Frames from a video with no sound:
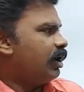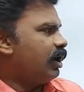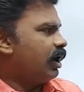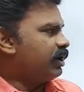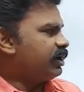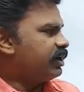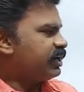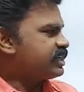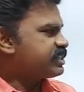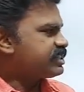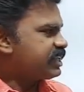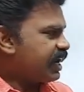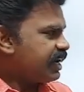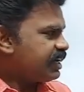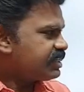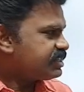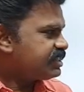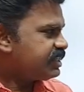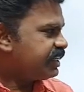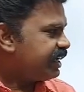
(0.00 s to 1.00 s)
and
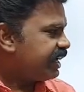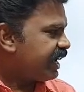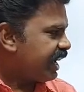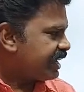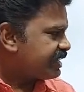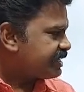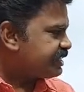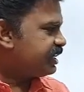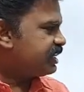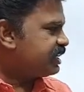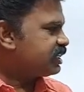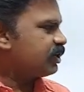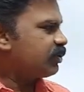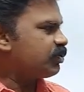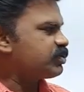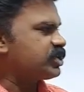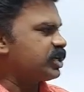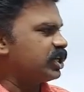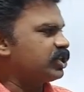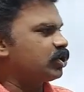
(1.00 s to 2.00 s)
recites the ascent
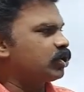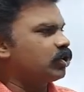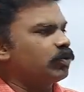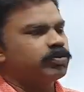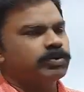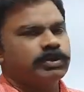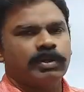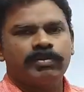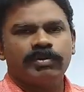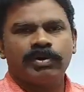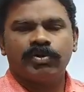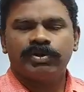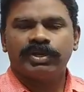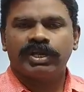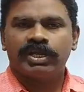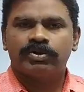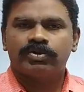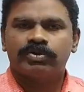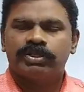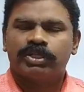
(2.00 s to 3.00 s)
of Chandragupta
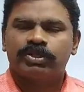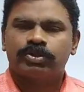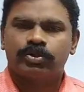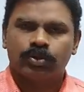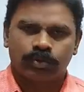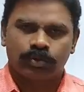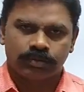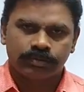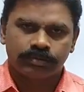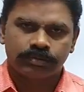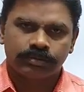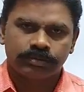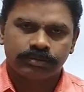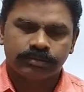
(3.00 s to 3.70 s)
Maurya to the throne.